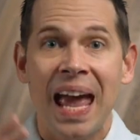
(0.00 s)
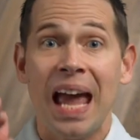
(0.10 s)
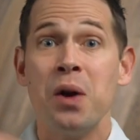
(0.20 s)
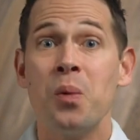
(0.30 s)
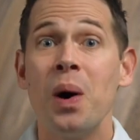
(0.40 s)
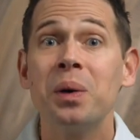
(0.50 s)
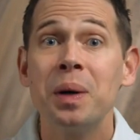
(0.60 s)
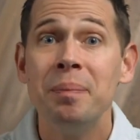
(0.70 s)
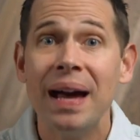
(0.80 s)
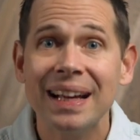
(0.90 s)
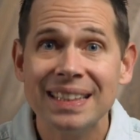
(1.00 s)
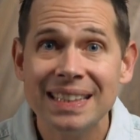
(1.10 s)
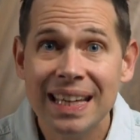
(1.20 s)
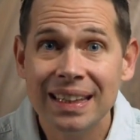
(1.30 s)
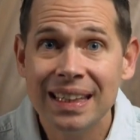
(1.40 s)
Hey, welcome back to
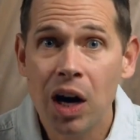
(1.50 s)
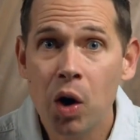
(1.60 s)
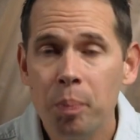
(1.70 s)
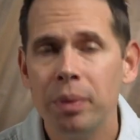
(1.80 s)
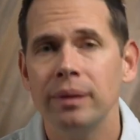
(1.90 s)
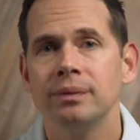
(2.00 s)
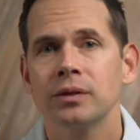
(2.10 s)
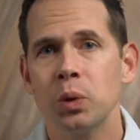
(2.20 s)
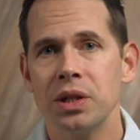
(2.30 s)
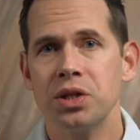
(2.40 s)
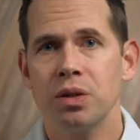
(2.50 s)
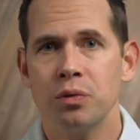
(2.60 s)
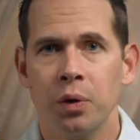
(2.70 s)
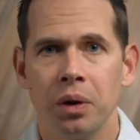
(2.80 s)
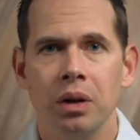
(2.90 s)
Daily Hope. Question
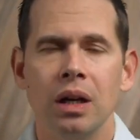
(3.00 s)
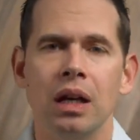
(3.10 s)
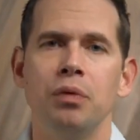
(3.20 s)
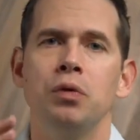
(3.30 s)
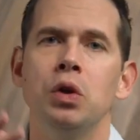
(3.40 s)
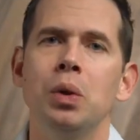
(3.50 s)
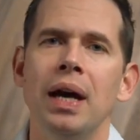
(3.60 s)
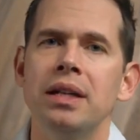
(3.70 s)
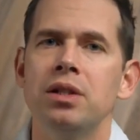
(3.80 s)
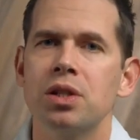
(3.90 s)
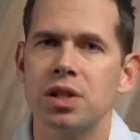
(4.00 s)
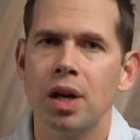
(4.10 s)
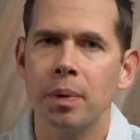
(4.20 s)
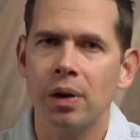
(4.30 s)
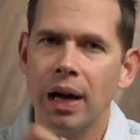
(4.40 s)
for you If you had to
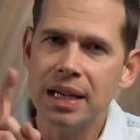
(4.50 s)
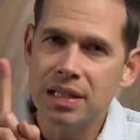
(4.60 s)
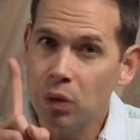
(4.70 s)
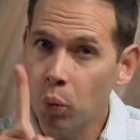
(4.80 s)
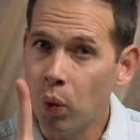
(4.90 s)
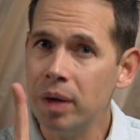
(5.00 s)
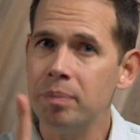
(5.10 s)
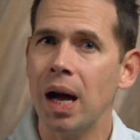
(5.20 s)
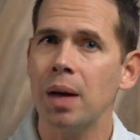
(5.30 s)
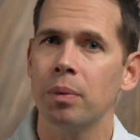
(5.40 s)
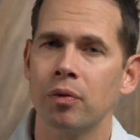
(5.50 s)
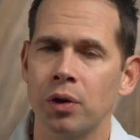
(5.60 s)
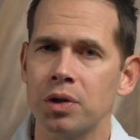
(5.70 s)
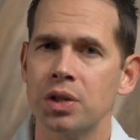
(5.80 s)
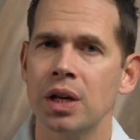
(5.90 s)
summarize in one Bible
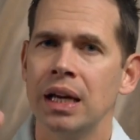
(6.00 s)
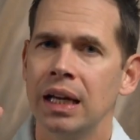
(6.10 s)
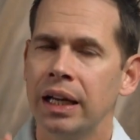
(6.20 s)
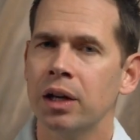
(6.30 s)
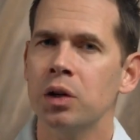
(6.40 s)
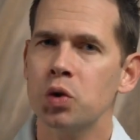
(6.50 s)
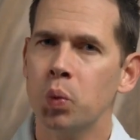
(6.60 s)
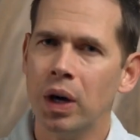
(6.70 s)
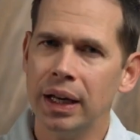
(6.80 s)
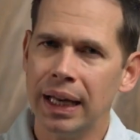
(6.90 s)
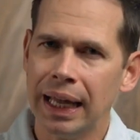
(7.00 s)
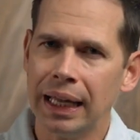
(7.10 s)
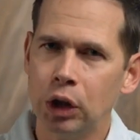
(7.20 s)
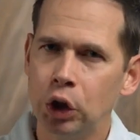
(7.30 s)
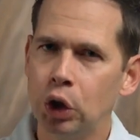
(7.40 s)
verse, here's what
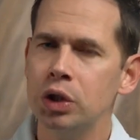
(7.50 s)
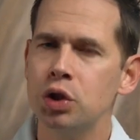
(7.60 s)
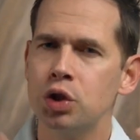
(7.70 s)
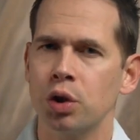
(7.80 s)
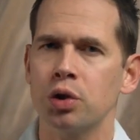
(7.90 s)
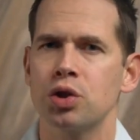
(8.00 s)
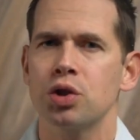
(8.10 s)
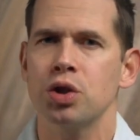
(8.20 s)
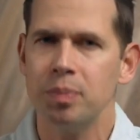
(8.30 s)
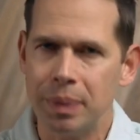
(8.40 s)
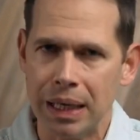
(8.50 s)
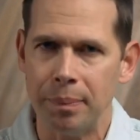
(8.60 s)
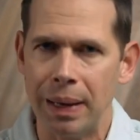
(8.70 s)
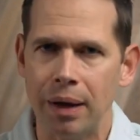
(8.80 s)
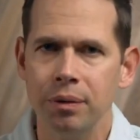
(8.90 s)
a good church should be
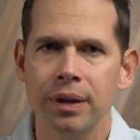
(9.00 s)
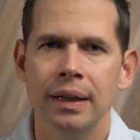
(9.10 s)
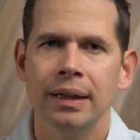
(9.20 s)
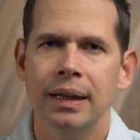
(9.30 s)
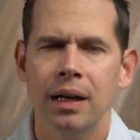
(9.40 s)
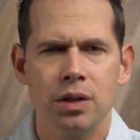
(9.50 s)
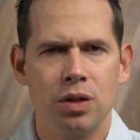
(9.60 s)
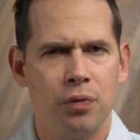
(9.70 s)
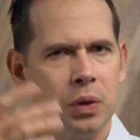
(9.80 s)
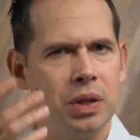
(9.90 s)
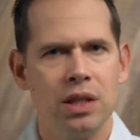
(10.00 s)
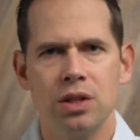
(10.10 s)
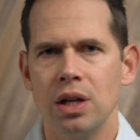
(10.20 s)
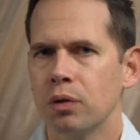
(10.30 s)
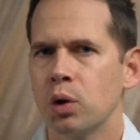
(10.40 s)
about. there's a few things
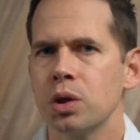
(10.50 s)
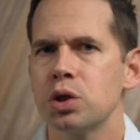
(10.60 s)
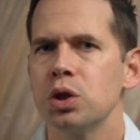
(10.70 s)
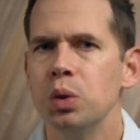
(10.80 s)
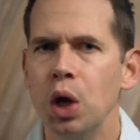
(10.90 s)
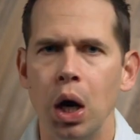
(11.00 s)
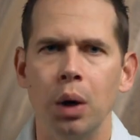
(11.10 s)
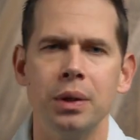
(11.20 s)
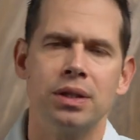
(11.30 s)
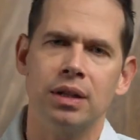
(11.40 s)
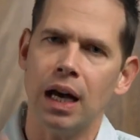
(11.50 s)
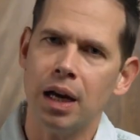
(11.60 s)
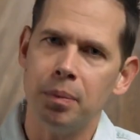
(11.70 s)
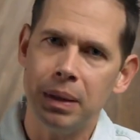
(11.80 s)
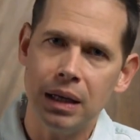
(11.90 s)
that, of course, you know. It's got
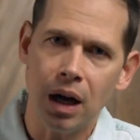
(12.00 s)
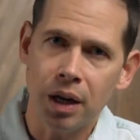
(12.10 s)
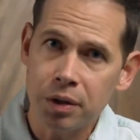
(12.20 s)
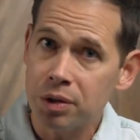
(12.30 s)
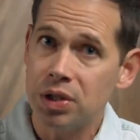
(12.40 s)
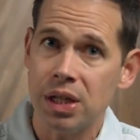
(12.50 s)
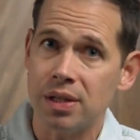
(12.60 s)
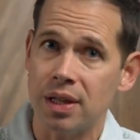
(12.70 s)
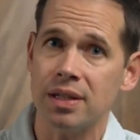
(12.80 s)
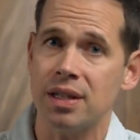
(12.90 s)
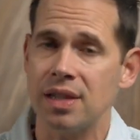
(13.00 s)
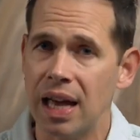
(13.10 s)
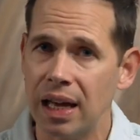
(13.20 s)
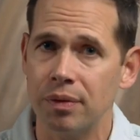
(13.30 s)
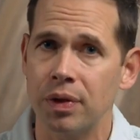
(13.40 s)
to be under Jesus as the
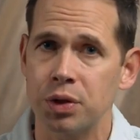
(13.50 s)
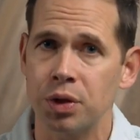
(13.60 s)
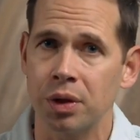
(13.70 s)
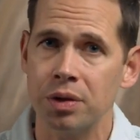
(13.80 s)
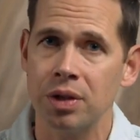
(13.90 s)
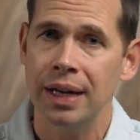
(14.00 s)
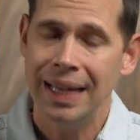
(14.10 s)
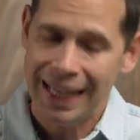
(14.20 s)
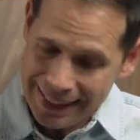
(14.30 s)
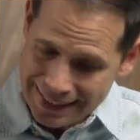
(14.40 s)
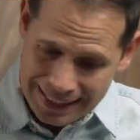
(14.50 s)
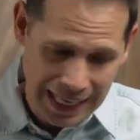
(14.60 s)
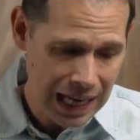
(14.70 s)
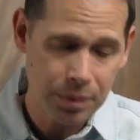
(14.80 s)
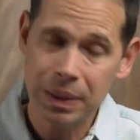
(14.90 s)
head of the church, it's
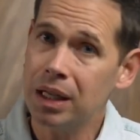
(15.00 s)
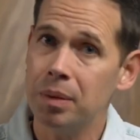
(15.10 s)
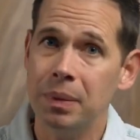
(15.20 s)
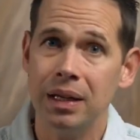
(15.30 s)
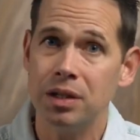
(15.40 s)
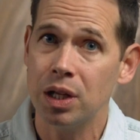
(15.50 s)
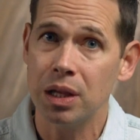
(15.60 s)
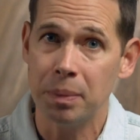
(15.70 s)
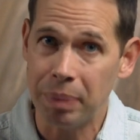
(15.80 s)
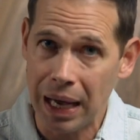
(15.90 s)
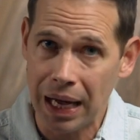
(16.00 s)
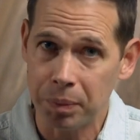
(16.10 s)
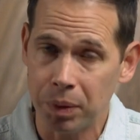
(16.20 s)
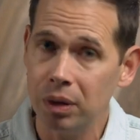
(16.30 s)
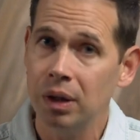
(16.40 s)
got to be committed to the
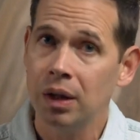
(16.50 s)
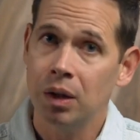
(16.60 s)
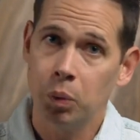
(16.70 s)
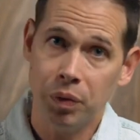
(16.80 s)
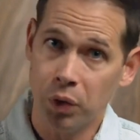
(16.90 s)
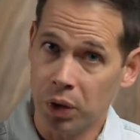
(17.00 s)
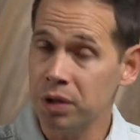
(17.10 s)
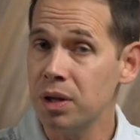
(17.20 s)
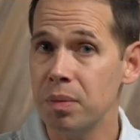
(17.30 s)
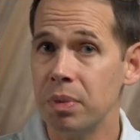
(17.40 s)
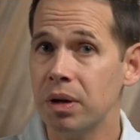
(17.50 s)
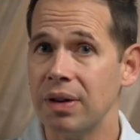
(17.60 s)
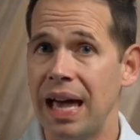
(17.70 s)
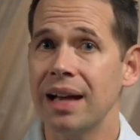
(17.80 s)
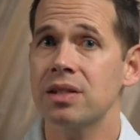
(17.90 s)
Bible. We've learned in the book of
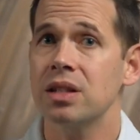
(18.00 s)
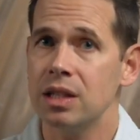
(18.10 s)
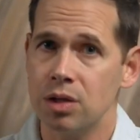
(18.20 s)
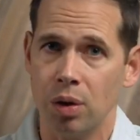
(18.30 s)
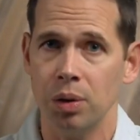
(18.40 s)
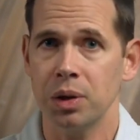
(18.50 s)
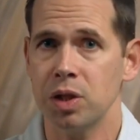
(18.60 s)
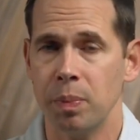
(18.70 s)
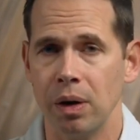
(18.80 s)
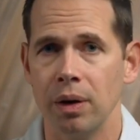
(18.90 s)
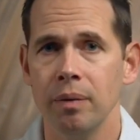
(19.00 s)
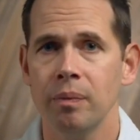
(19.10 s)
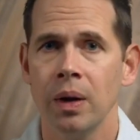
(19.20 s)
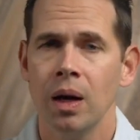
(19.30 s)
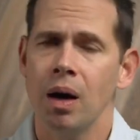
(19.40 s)
Acts it needs the Holy Spirit.
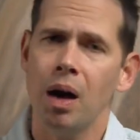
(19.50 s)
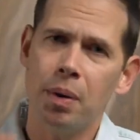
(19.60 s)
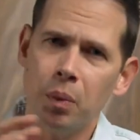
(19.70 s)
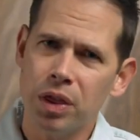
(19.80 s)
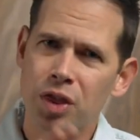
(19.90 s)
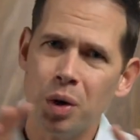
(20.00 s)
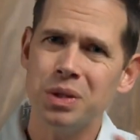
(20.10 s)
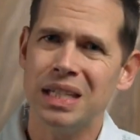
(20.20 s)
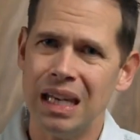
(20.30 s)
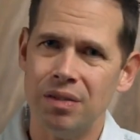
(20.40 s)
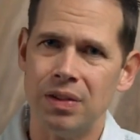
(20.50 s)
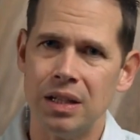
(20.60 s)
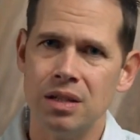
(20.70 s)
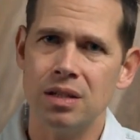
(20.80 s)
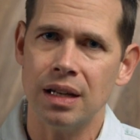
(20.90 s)
Uh, but with those
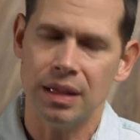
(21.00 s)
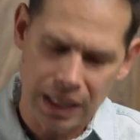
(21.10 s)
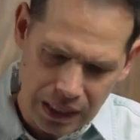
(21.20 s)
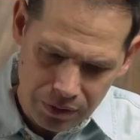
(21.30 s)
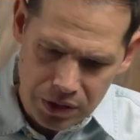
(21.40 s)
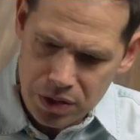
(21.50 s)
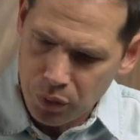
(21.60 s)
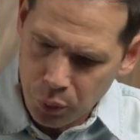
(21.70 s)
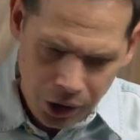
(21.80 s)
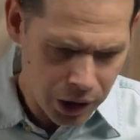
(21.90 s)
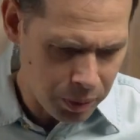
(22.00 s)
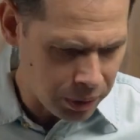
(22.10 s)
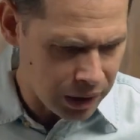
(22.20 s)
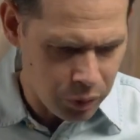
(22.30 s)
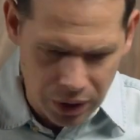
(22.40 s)
givens and the givens of we're going to
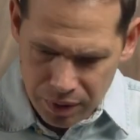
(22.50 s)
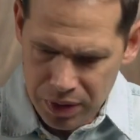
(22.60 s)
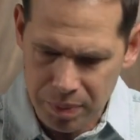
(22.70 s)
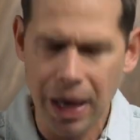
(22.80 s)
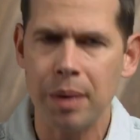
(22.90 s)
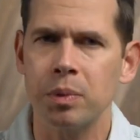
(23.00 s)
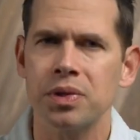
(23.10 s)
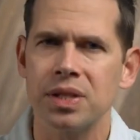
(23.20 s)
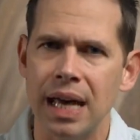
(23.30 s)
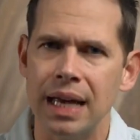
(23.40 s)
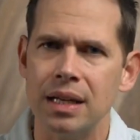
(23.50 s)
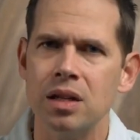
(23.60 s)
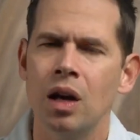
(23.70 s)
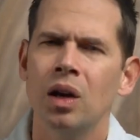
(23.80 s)
believe whatever the Bible says,